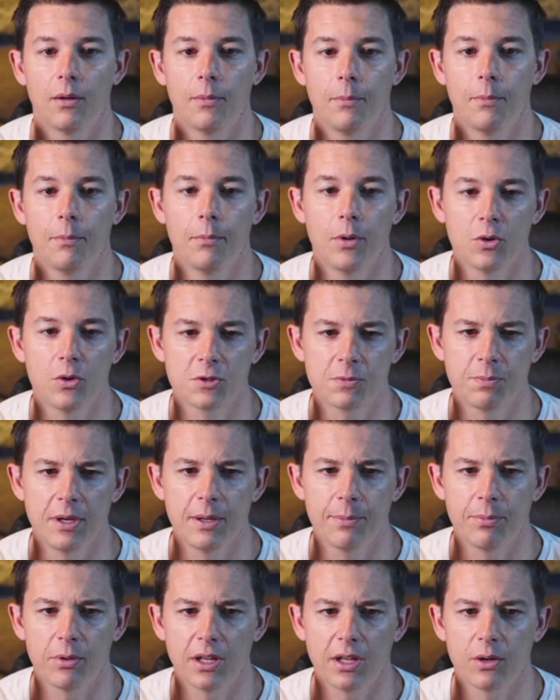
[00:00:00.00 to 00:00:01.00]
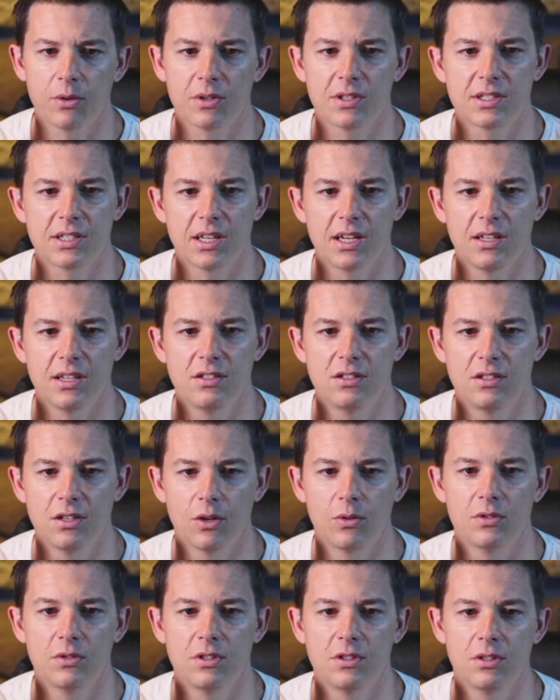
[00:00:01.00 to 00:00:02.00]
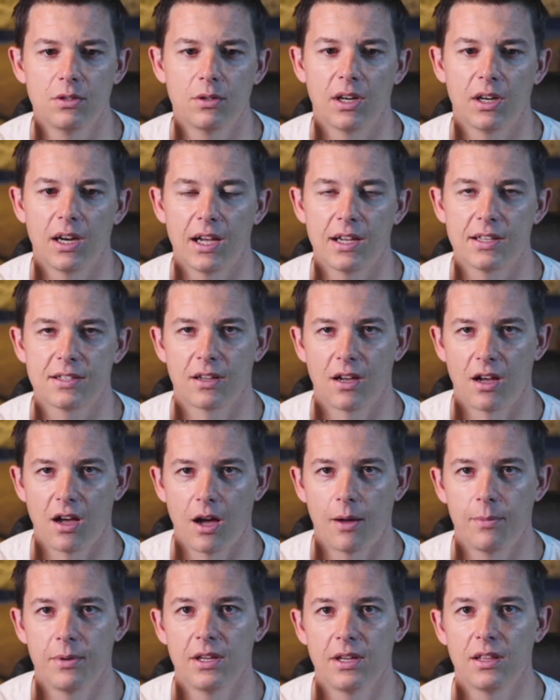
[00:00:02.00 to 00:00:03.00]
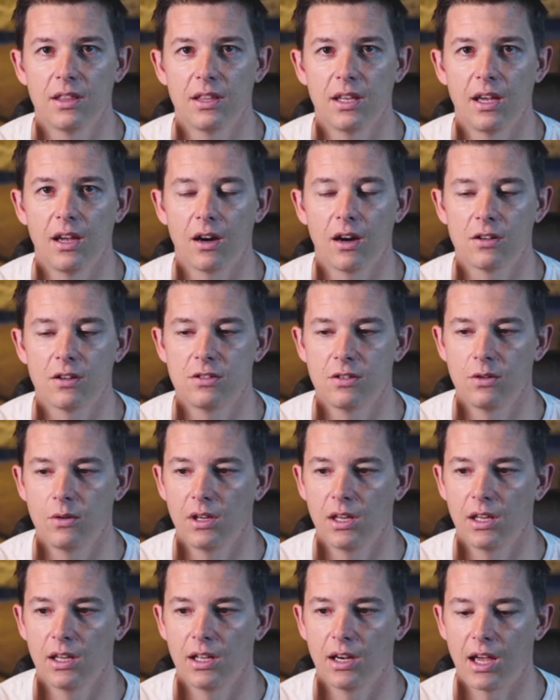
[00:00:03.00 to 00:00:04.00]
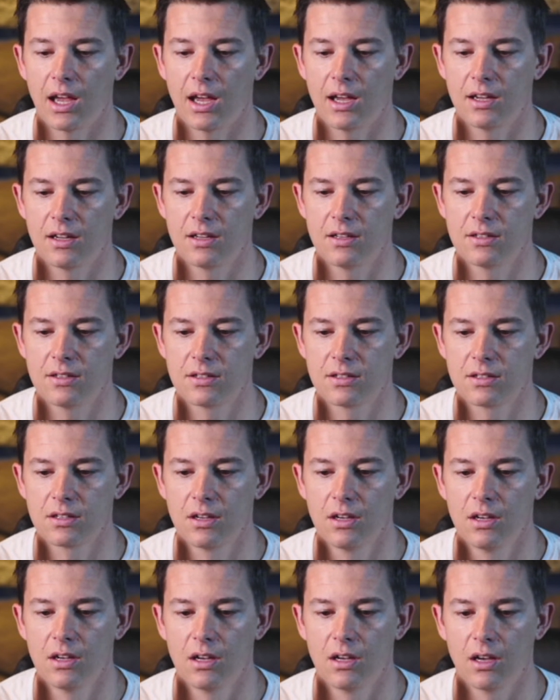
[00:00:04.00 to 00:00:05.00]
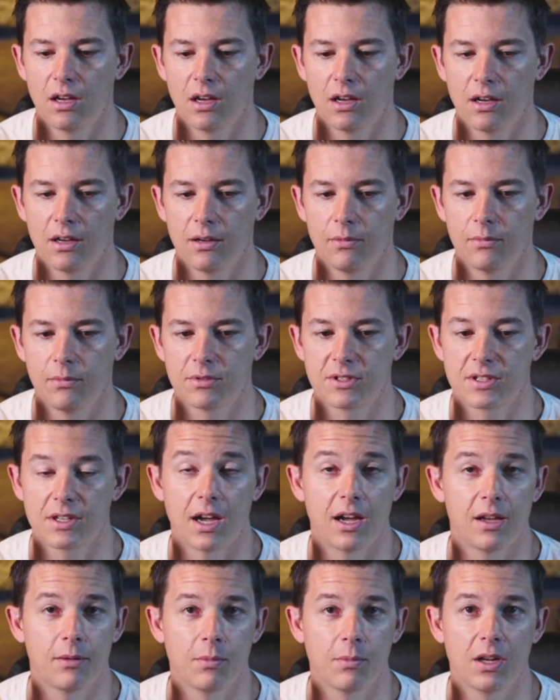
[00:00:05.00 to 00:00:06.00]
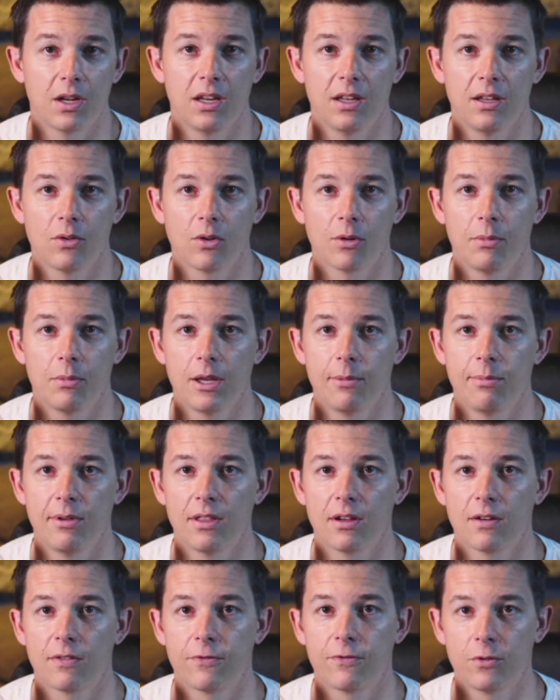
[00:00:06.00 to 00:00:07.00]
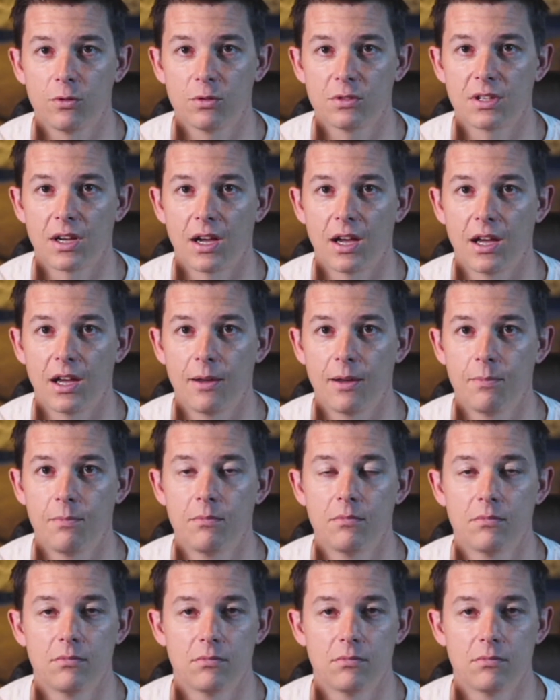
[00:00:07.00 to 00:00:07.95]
Most people, I would say, don't do it as a hobby. They are doing it as side money or maybe their full time